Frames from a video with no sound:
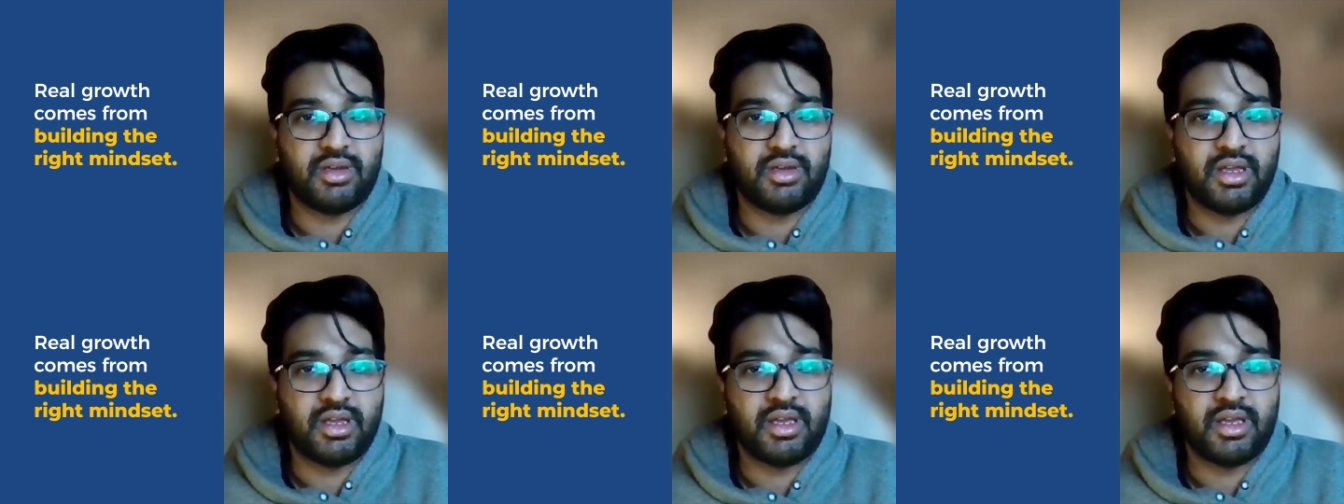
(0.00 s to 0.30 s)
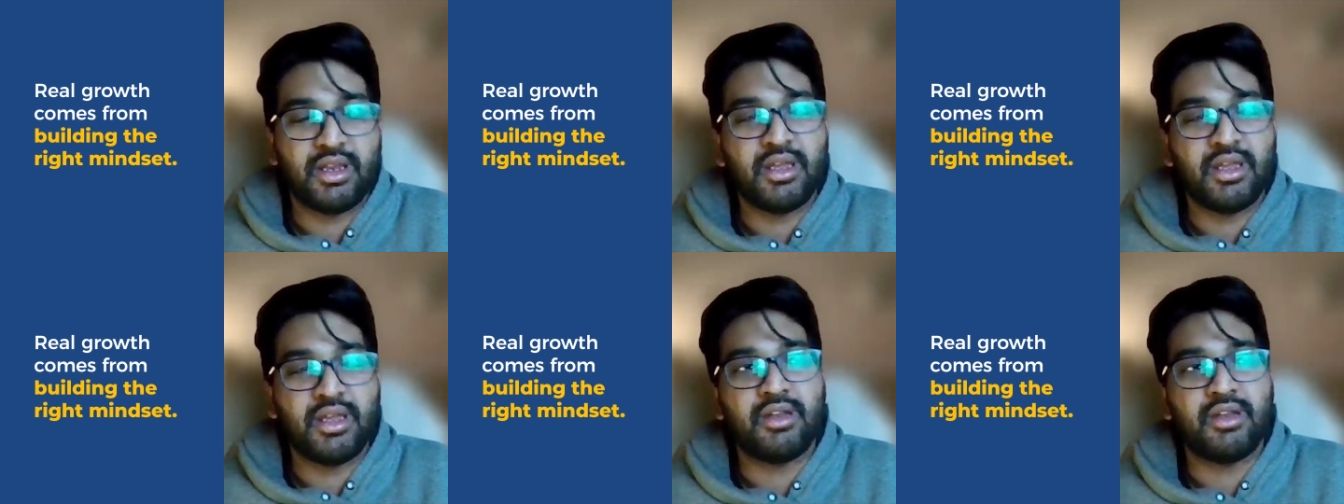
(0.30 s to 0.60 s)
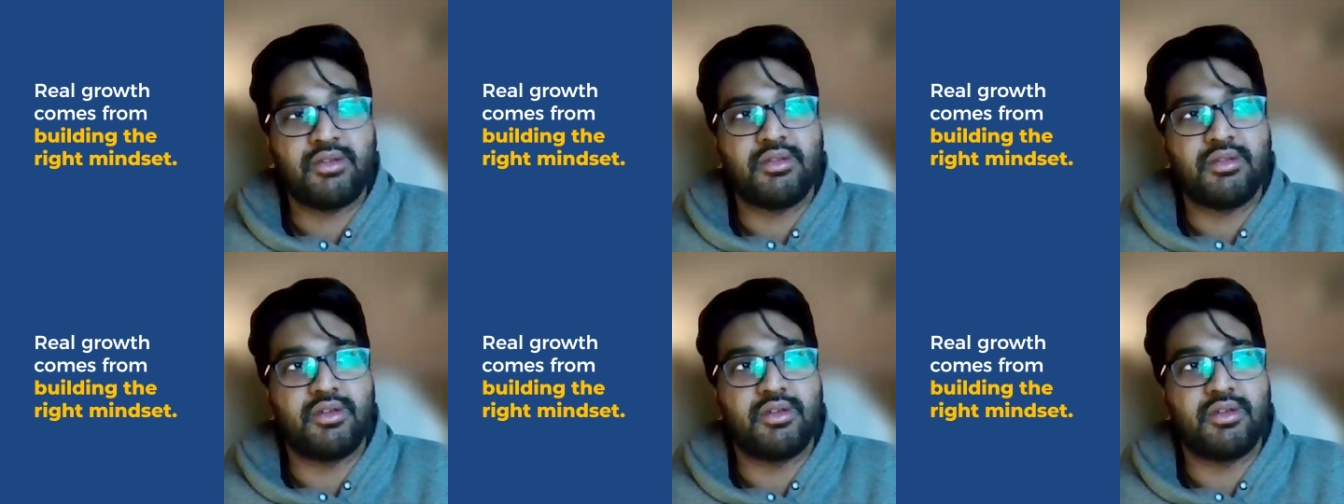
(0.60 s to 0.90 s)
getting
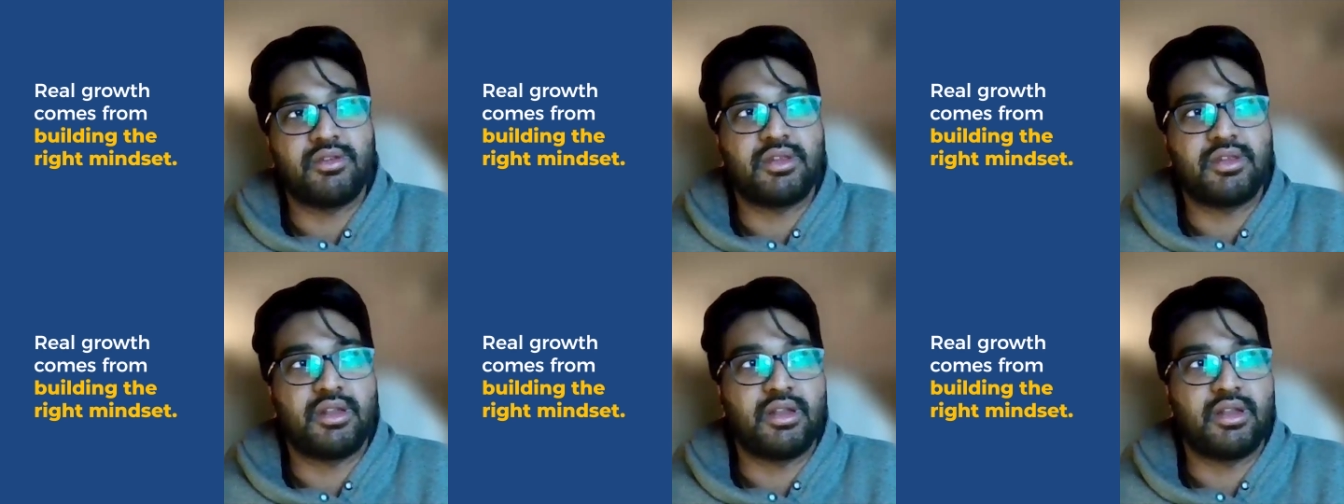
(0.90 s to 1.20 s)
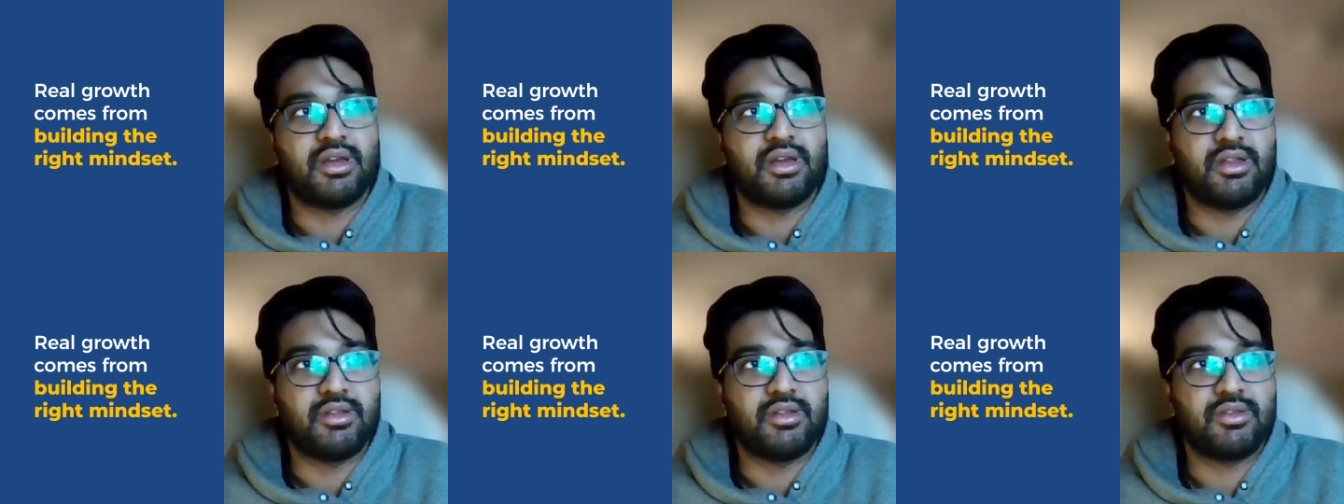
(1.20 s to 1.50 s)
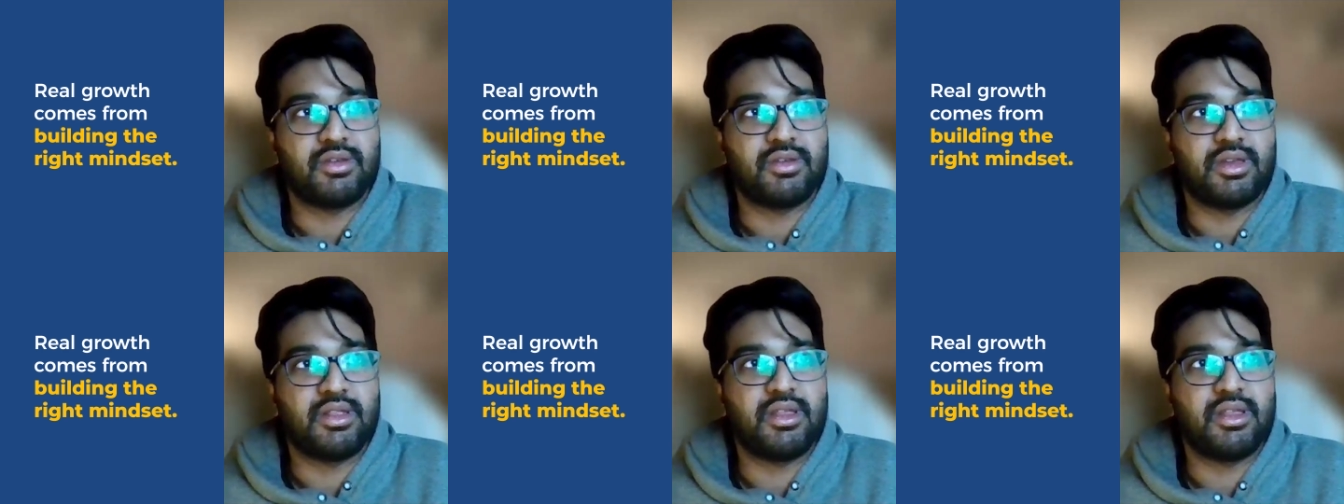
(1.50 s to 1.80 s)
into those
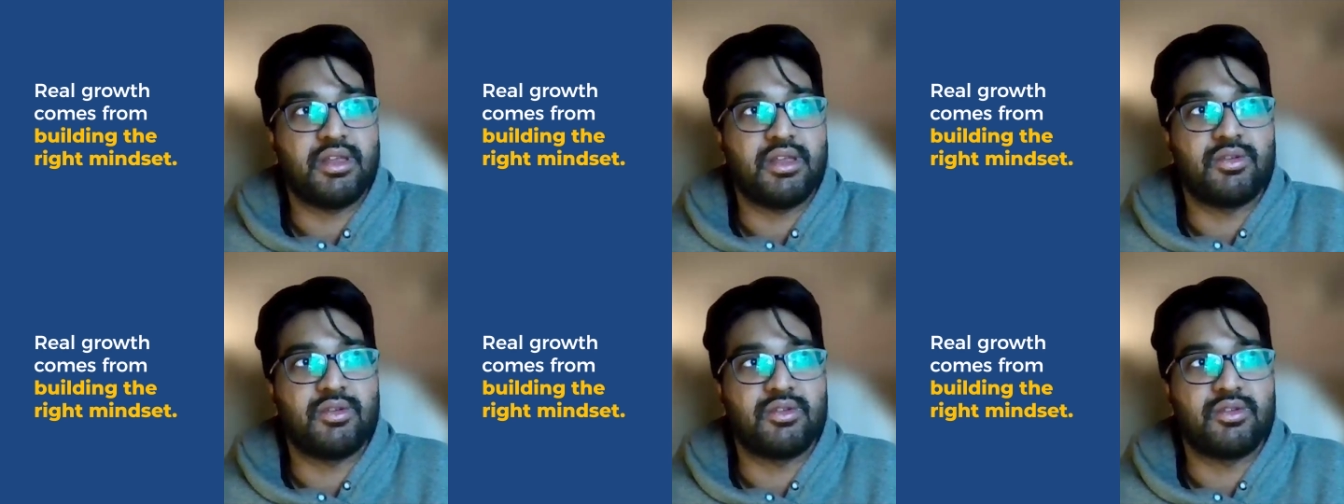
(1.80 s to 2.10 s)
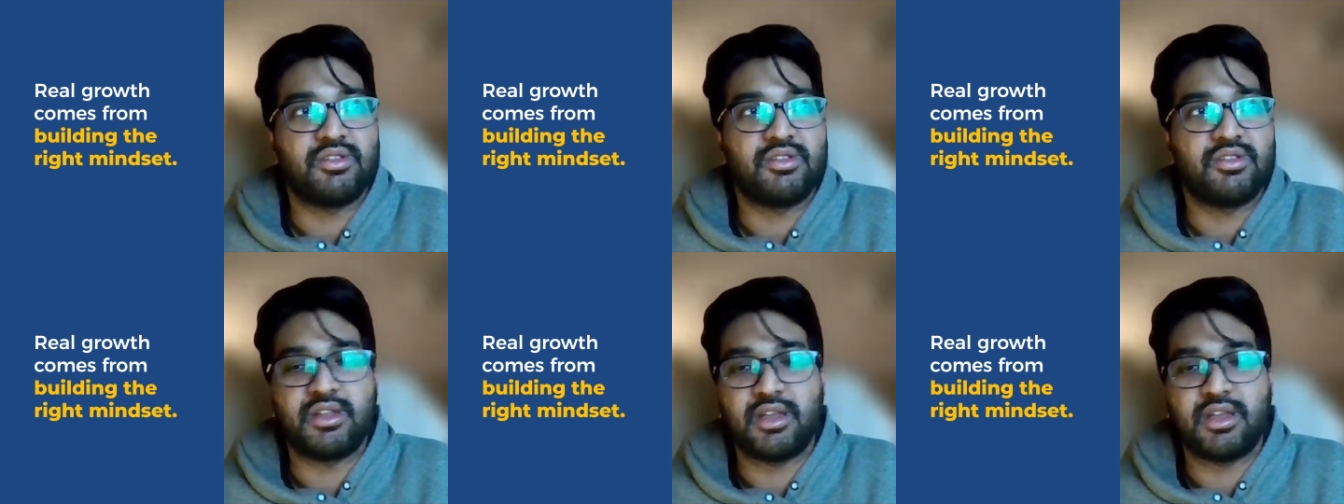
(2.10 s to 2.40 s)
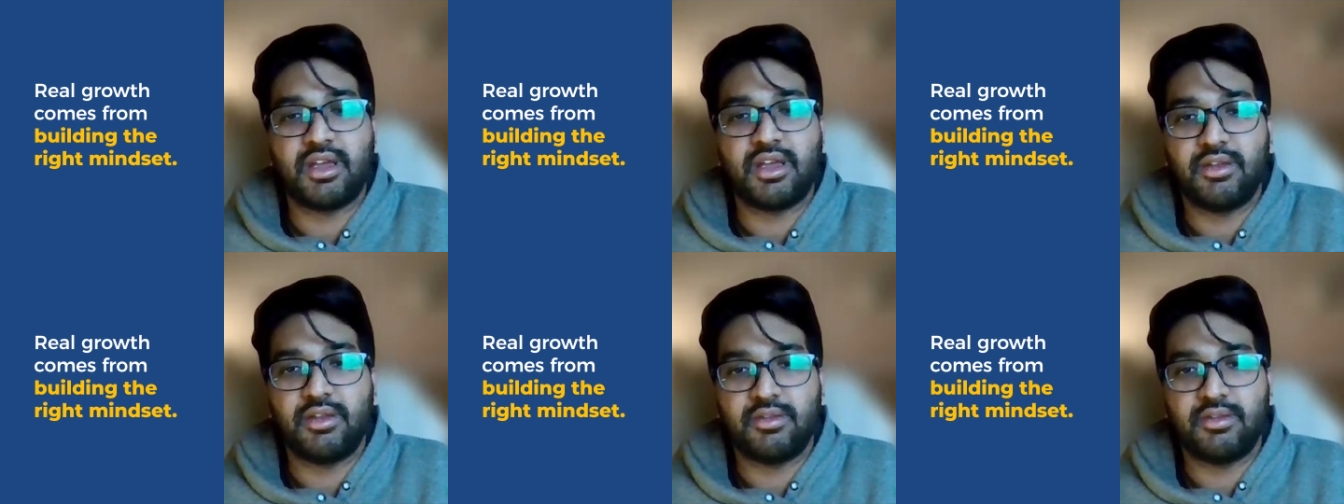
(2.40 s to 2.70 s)
scenarios. So I think those
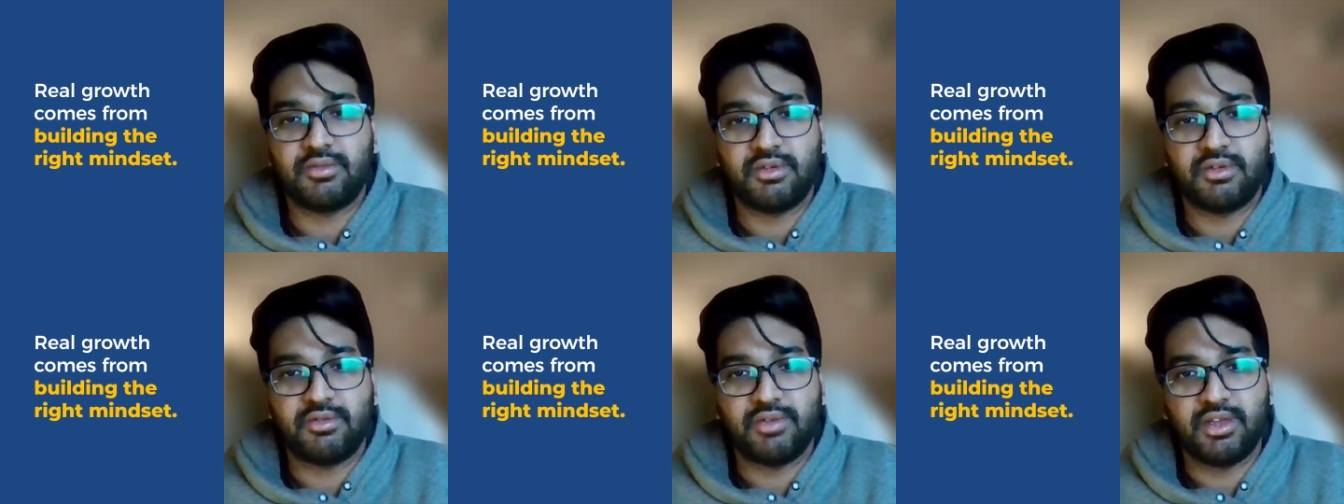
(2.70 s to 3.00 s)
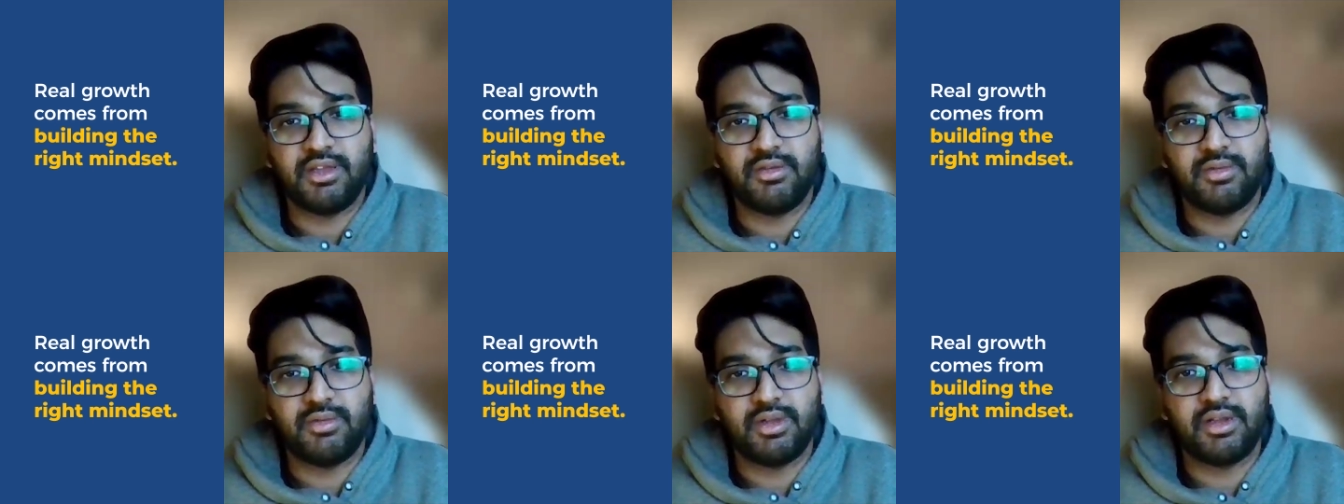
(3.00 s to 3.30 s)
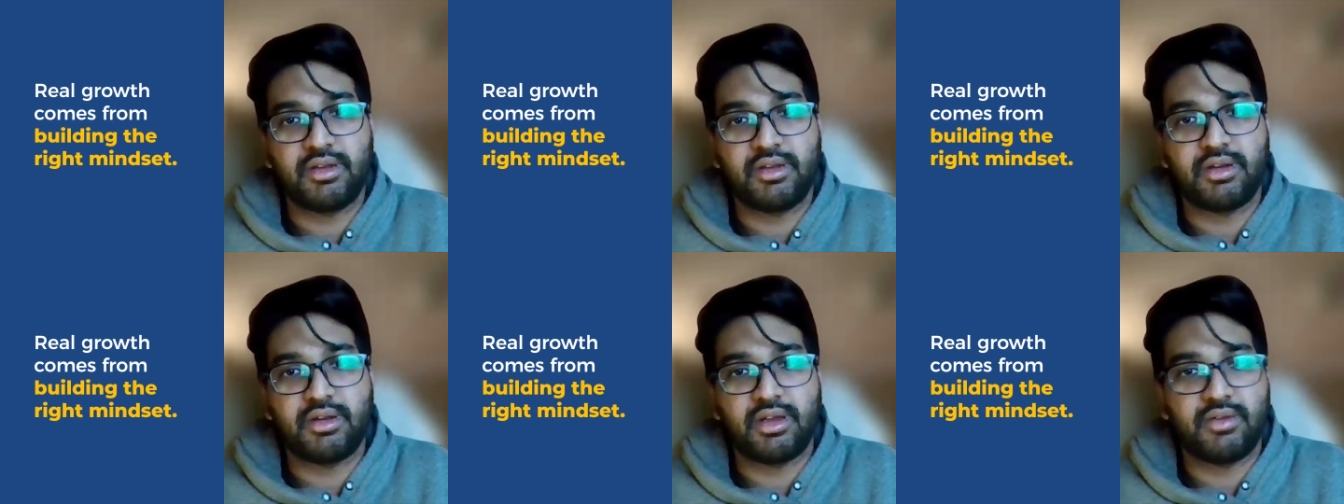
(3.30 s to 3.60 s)
scenarios were very
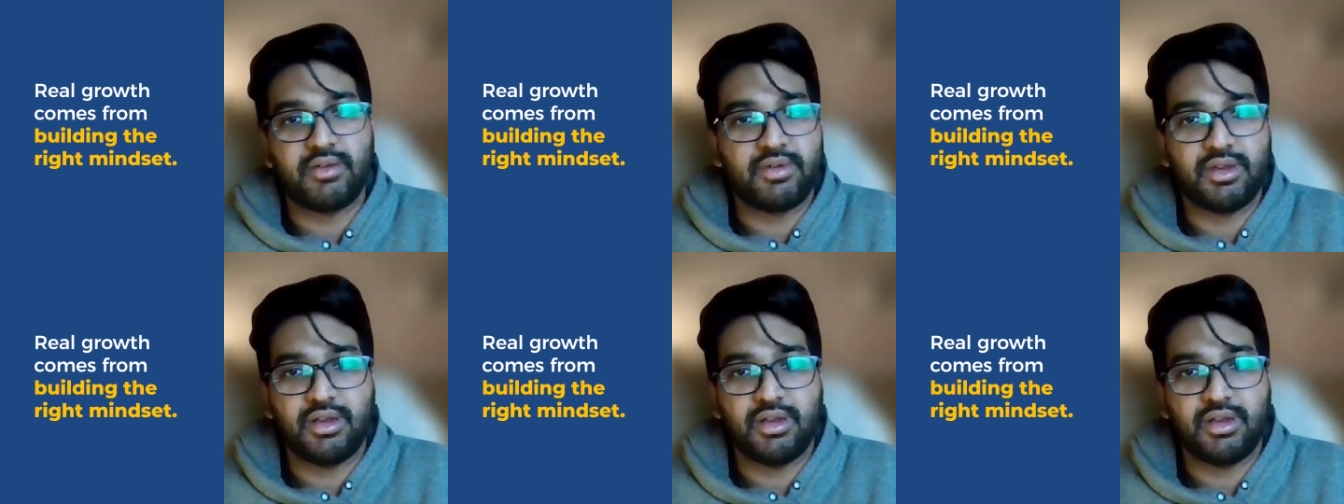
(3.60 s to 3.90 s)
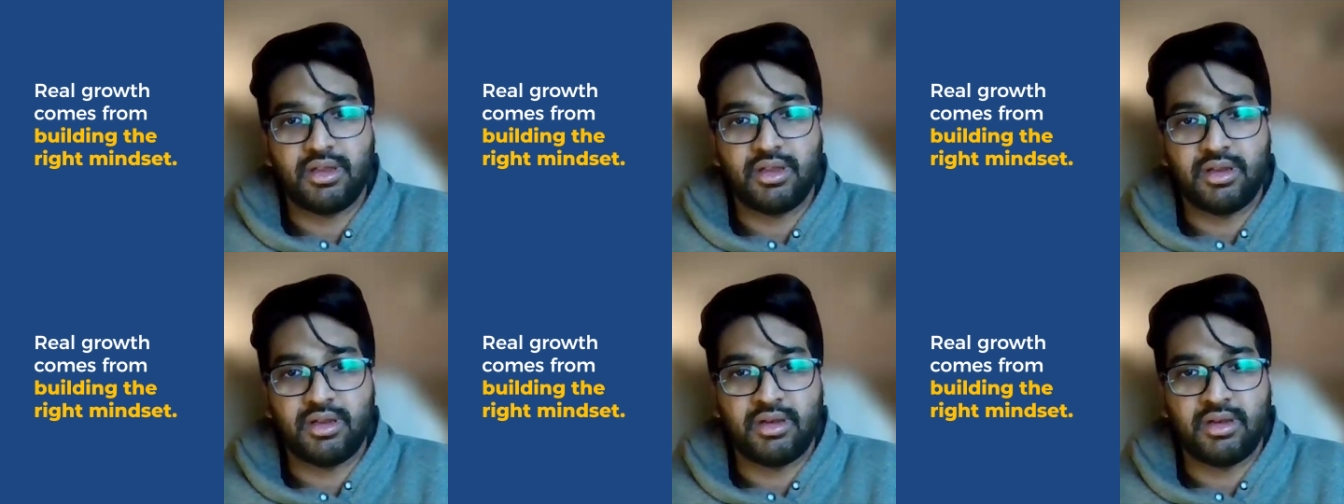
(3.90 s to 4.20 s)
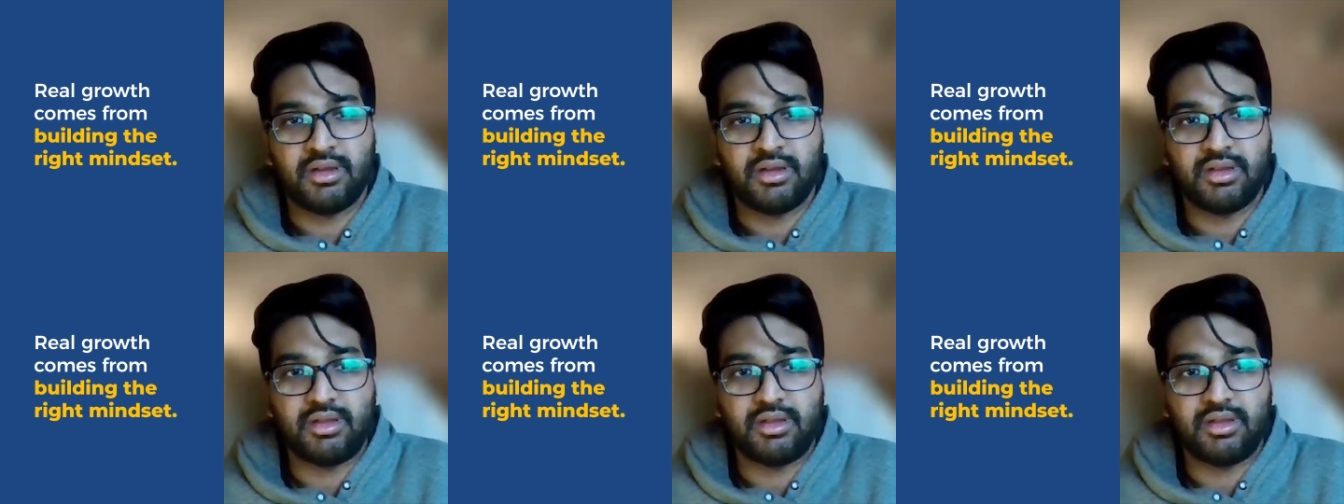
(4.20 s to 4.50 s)
well crafted
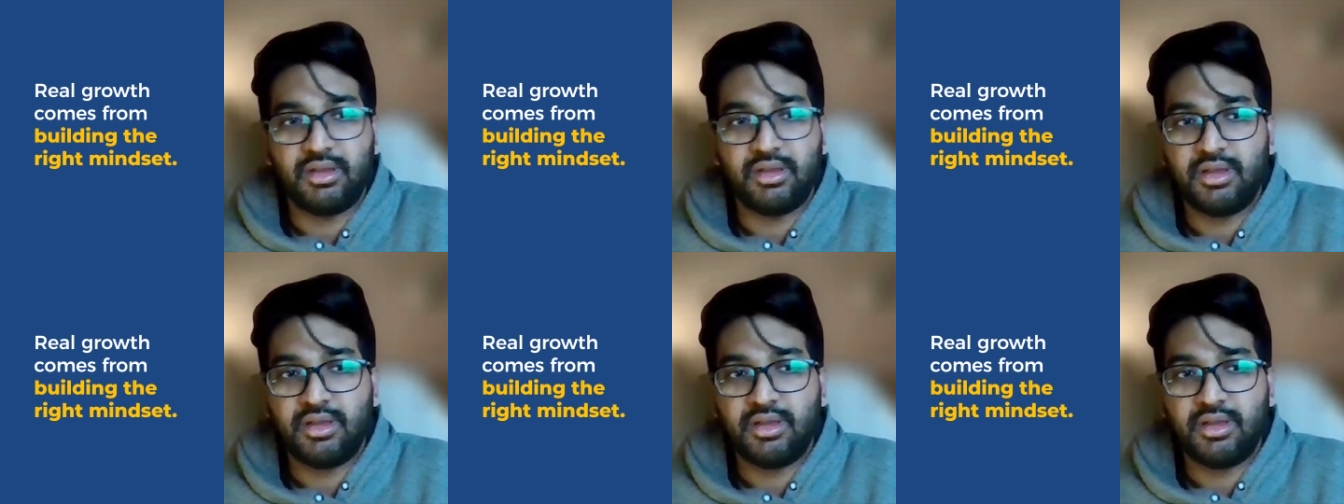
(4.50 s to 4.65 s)
and